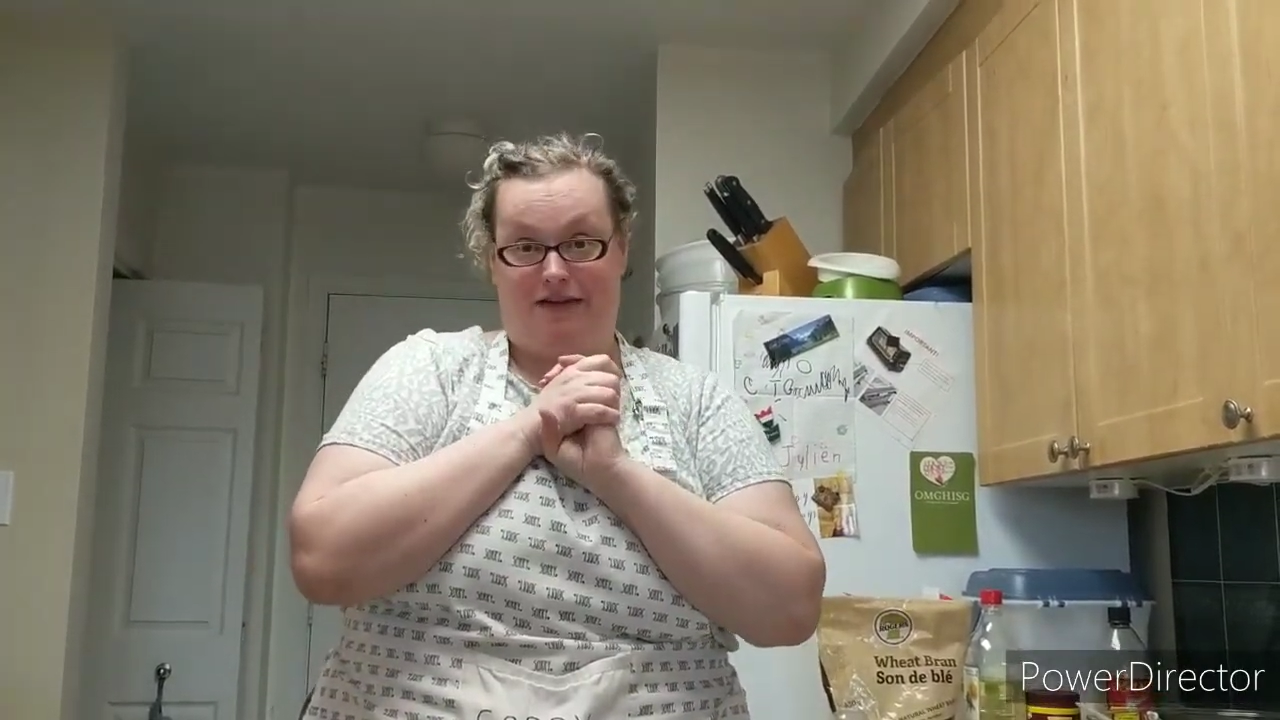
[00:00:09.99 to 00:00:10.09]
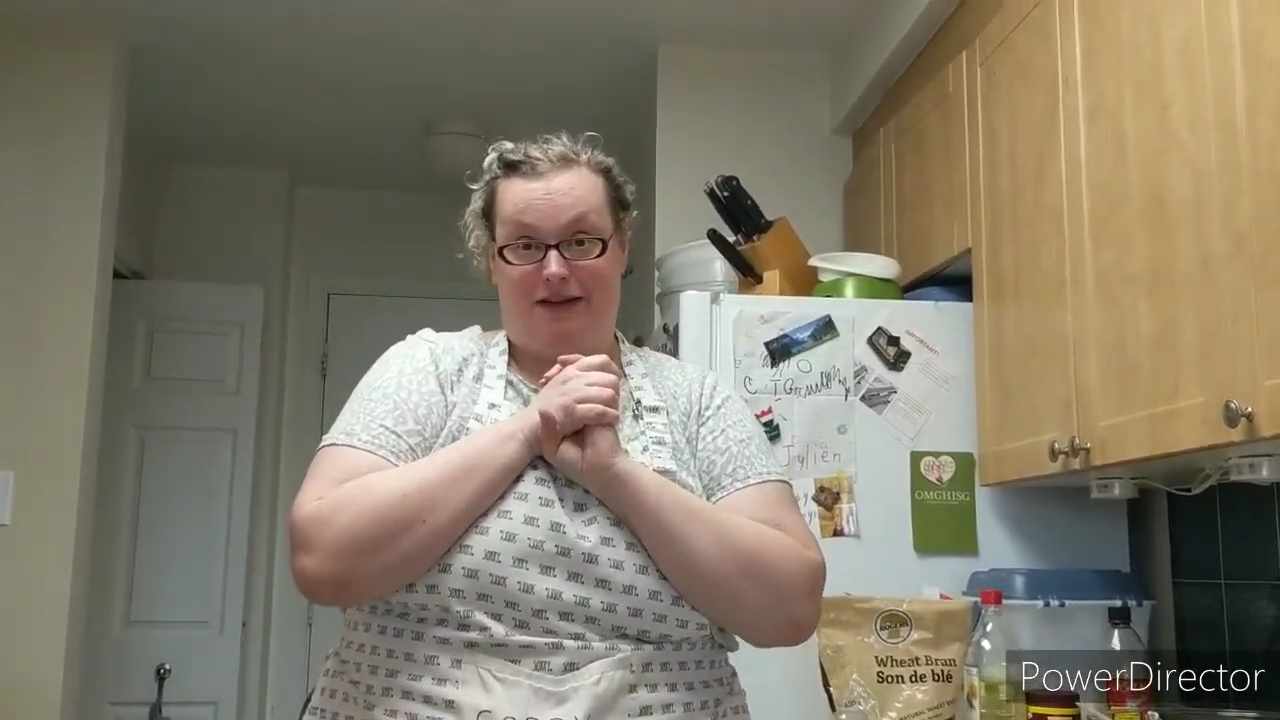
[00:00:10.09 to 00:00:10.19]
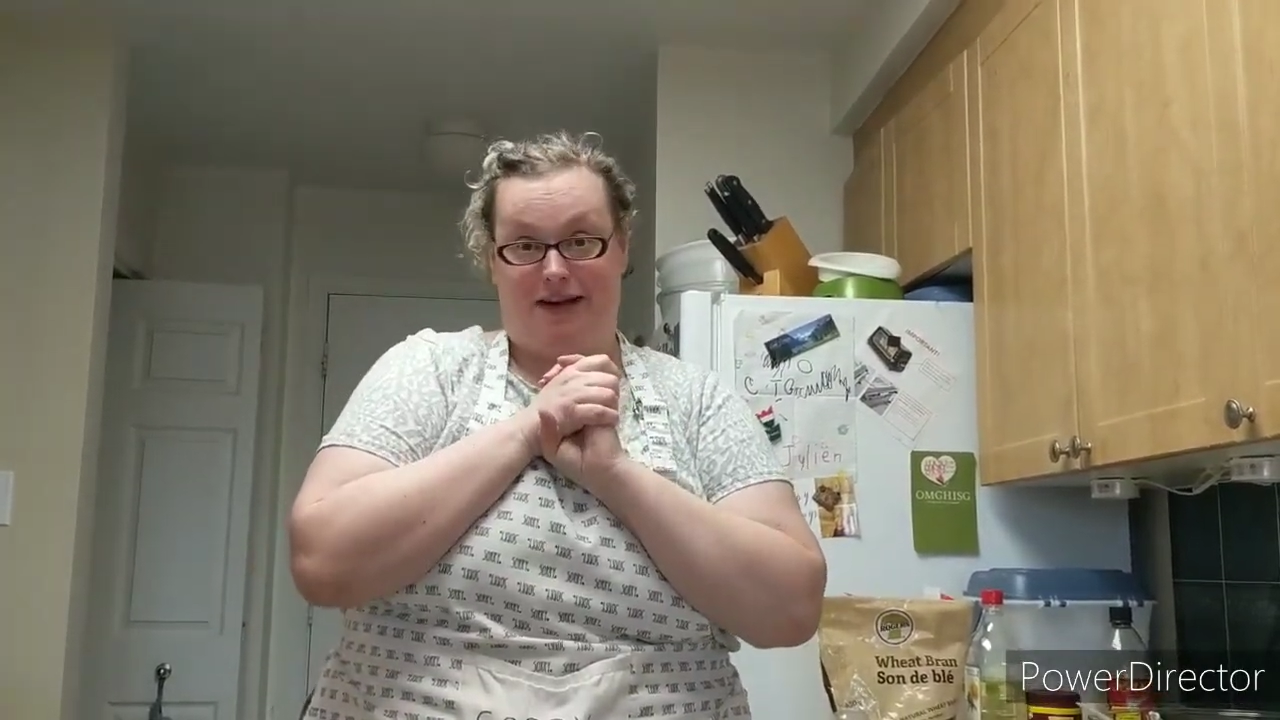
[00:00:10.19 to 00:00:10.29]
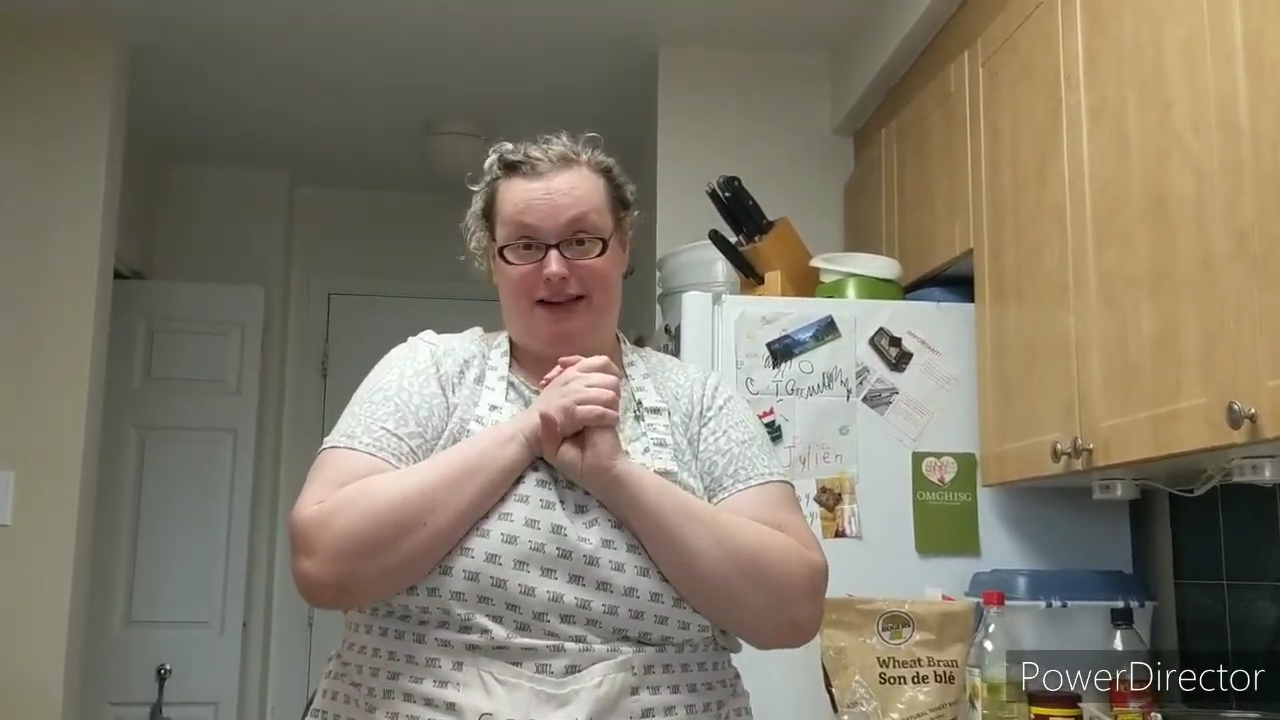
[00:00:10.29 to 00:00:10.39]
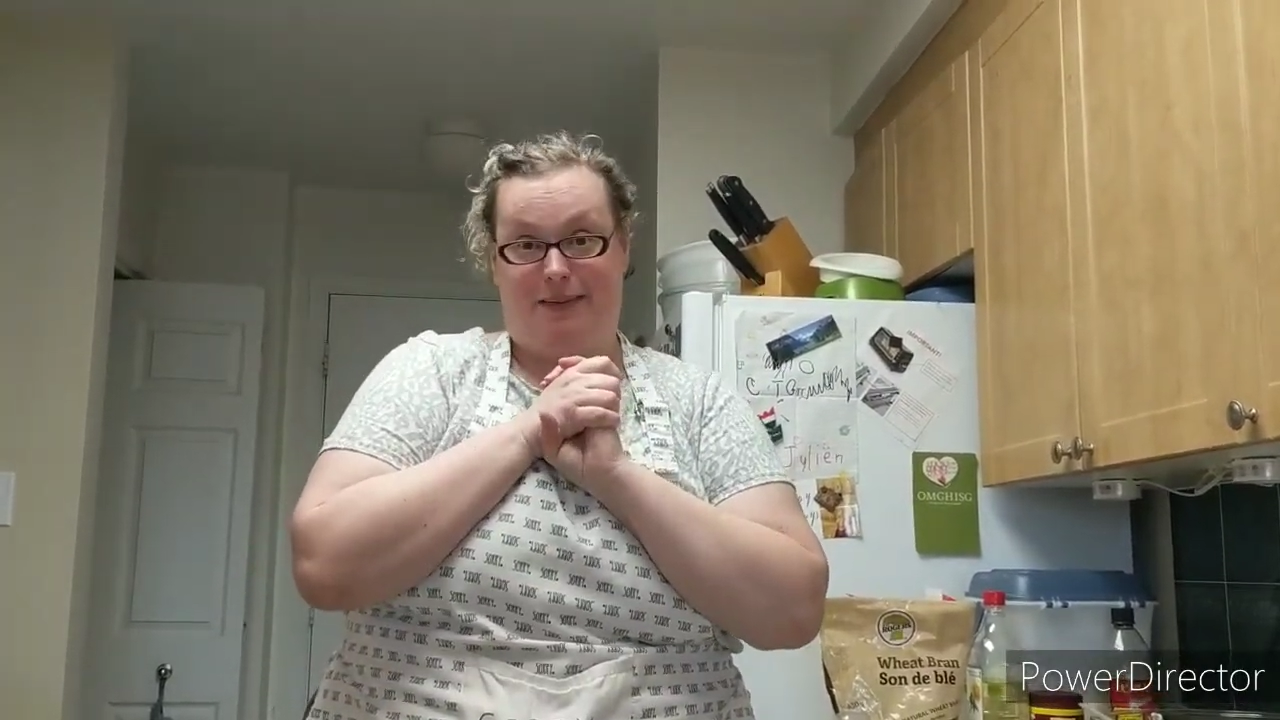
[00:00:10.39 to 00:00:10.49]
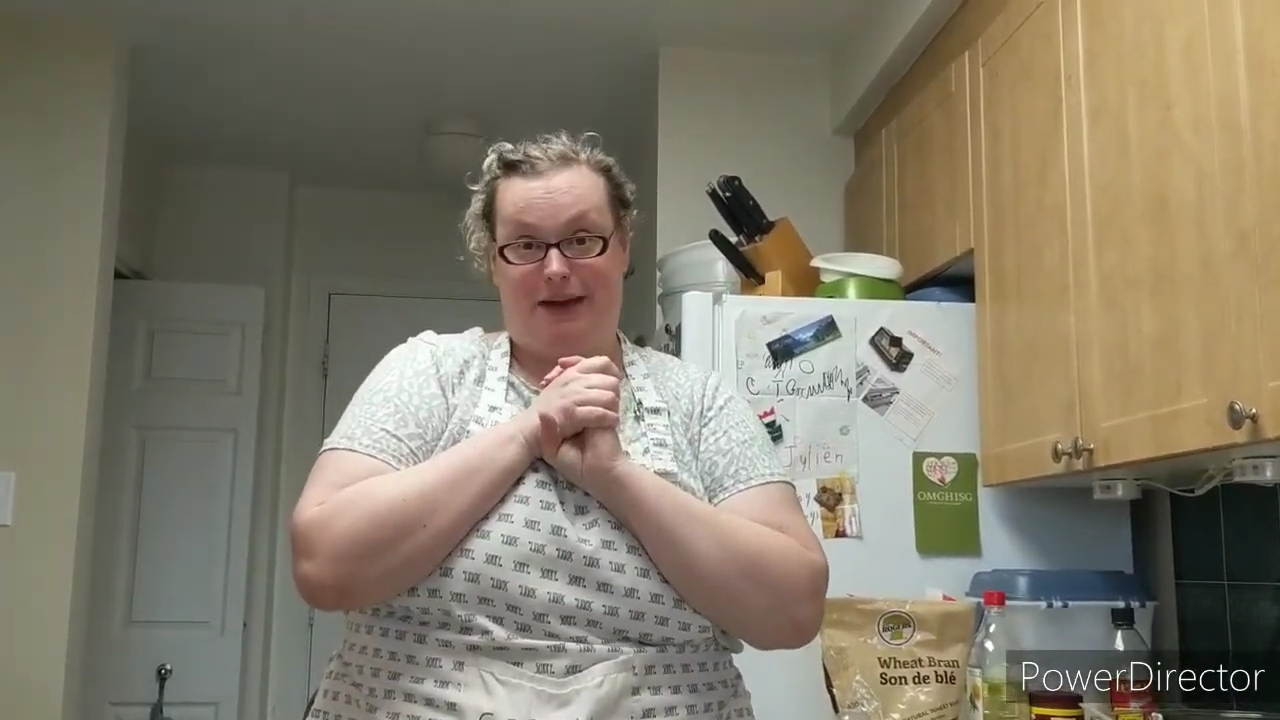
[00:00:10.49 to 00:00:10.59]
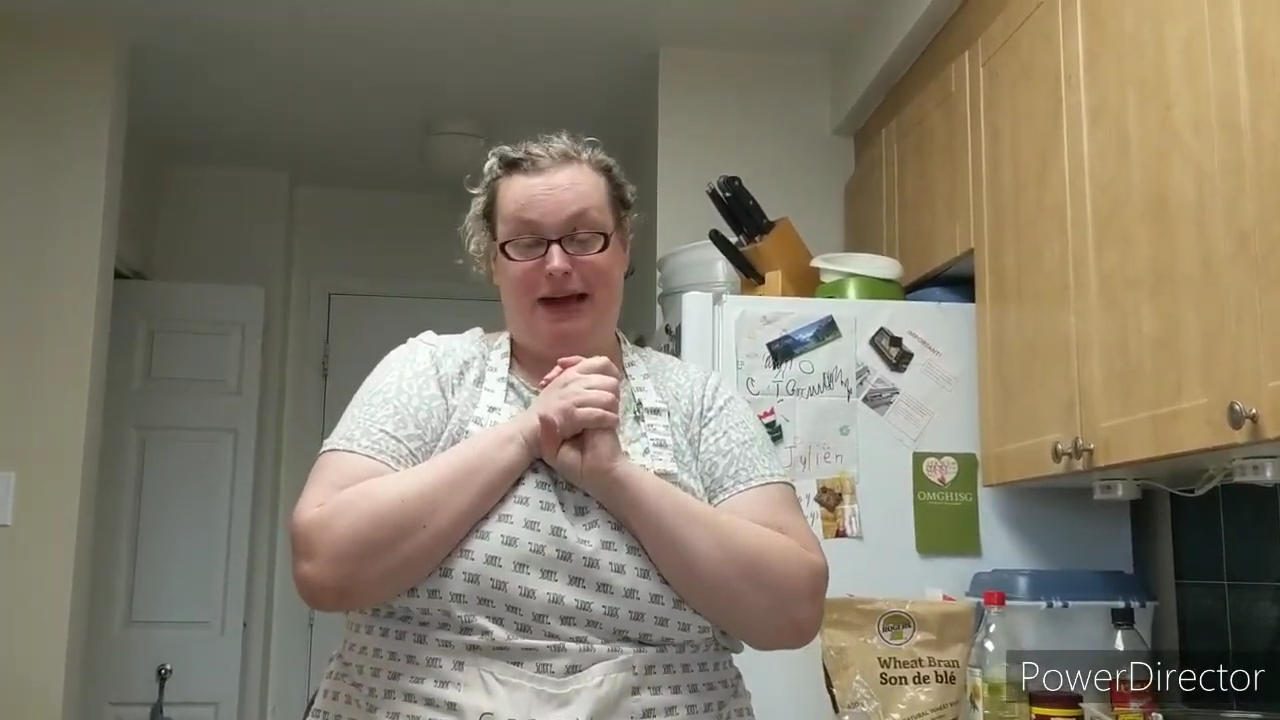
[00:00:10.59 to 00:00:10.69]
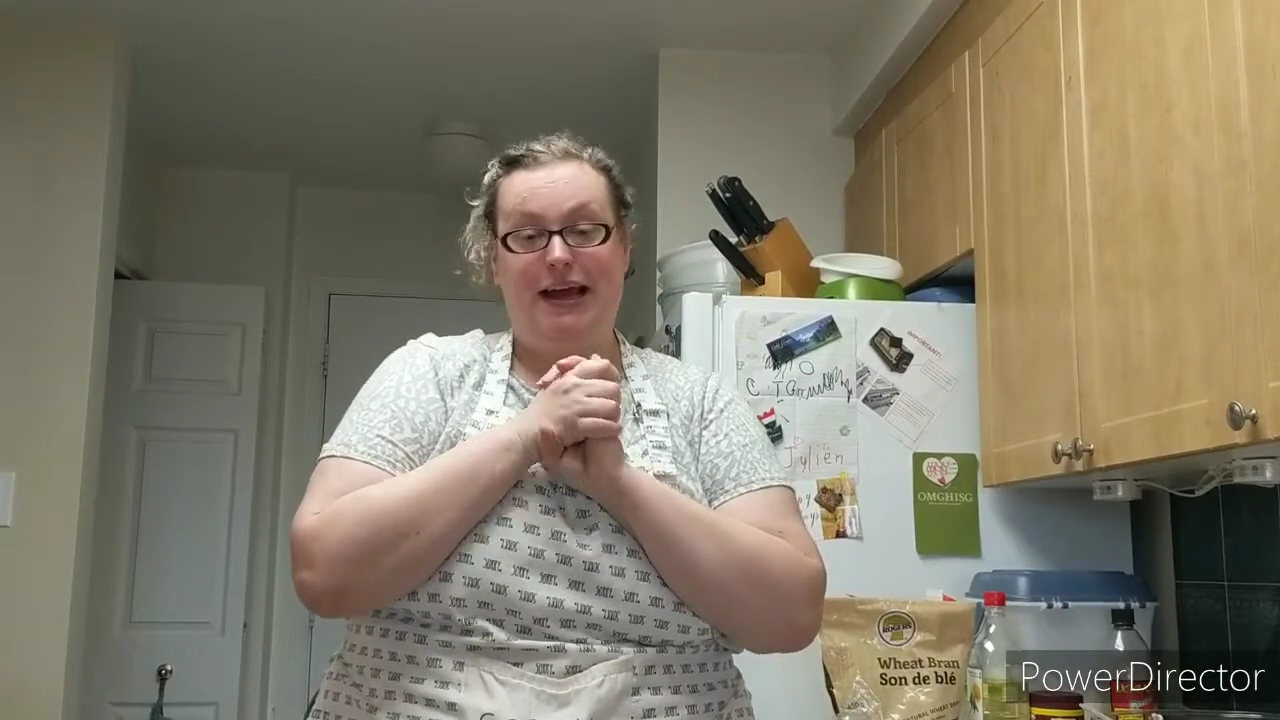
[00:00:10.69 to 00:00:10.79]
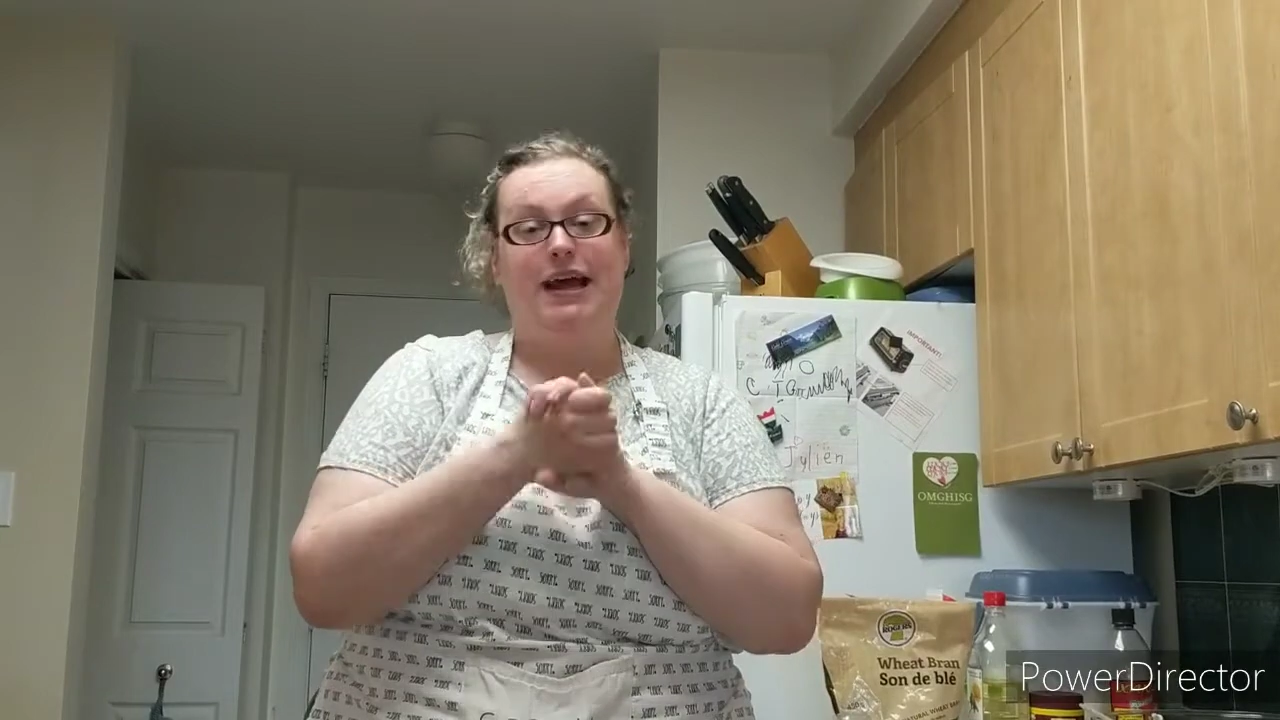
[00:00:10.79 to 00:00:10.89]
recipe,